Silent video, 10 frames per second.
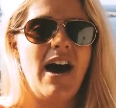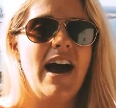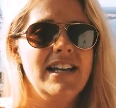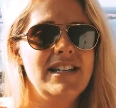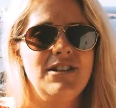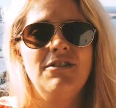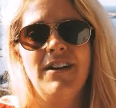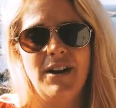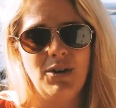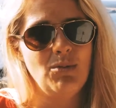I still
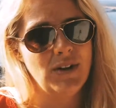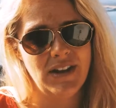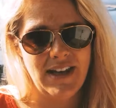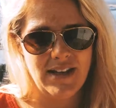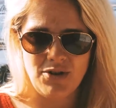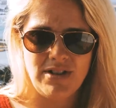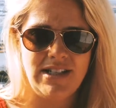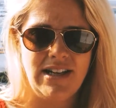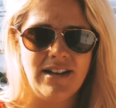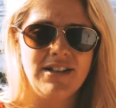found it really
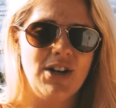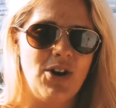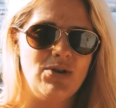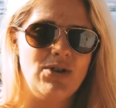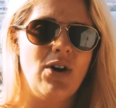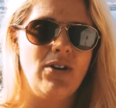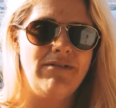interesting to go to all of